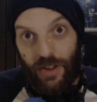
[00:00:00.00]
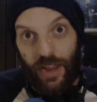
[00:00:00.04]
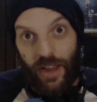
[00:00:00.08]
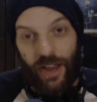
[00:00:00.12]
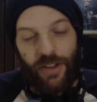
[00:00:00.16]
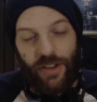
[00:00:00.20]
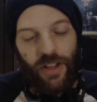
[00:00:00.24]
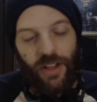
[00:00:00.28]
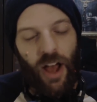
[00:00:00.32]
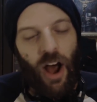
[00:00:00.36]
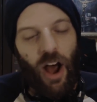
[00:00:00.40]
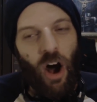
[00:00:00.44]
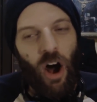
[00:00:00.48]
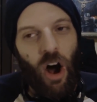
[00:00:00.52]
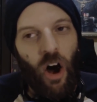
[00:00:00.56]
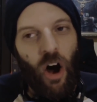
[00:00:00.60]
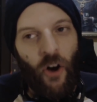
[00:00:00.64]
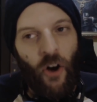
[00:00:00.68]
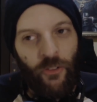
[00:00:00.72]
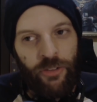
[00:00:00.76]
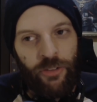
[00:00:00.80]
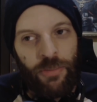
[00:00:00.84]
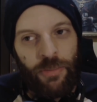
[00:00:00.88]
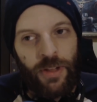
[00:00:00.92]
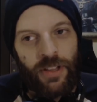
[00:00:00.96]
It's
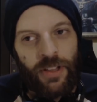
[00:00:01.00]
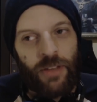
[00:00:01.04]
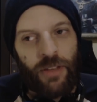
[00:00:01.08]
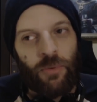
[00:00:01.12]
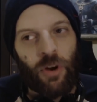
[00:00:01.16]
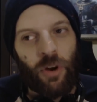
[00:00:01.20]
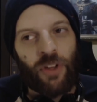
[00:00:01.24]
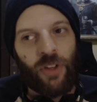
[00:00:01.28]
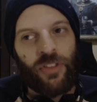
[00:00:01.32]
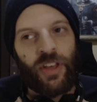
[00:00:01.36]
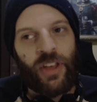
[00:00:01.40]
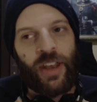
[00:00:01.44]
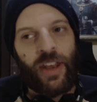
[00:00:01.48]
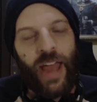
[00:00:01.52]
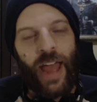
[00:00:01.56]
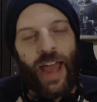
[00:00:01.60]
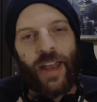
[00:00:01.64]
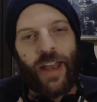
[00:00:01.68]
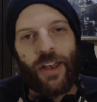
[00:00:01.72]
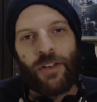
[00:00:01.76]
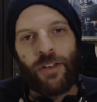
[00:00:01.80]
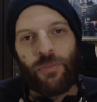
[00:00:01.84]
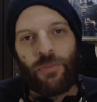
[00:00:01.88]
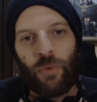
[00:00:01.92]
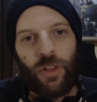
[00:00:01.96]
ultimately worth it,
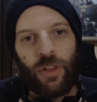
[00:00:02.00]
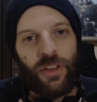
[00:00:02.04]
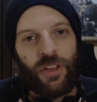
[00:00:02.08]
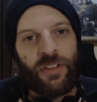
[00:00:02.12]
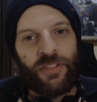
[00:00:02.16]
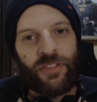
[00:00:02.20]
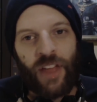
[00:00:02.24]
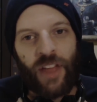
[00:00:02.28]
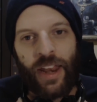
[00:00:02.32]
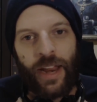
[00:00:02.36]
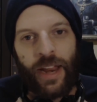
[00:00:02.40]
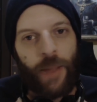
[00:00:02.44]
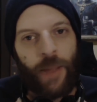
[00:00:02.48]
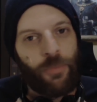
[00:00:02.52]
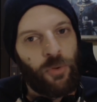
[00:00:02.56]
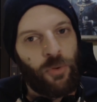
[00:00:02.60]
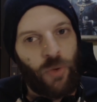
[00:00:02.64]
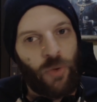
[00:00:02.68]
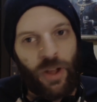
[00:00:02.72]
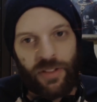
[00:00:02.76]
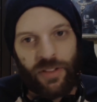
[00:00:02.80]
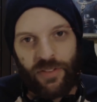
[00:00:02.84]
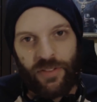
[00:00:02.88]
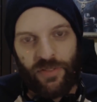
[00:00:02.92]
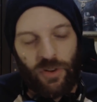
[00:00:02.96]
and it's really setting up the
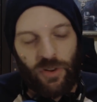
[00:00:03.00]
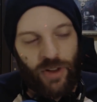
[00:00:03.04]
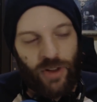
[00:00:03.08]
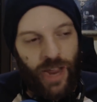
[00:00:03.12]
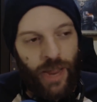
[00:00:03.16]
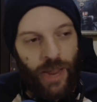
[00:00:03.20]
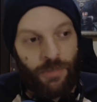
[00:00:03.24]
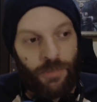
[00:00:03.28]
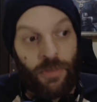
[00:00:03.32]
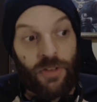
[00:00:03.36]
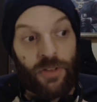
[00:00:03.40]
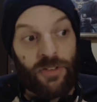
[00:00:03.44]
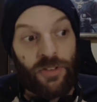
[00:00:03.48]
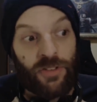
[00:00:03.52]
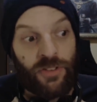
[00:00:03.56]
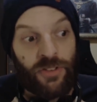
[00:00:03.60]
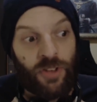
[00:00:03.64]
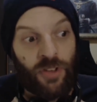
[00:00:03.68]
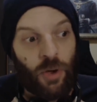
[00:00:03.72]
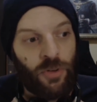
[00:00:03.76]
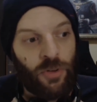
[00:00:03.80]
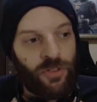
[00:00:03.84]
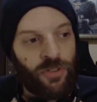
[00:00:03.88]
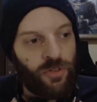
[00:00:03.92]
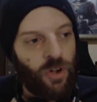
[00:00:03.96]
rest of your game
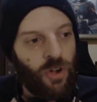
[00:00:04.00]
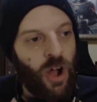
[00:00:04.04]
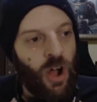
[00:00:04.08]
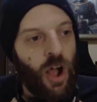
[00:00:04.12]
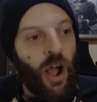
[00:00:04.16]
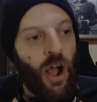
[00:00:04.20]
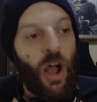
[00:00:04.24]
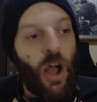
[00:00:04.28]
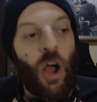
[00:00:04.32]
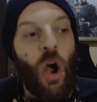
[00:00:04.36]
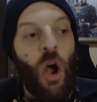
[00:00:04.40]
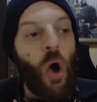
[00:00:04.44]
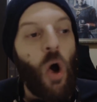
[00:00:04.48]
so strong.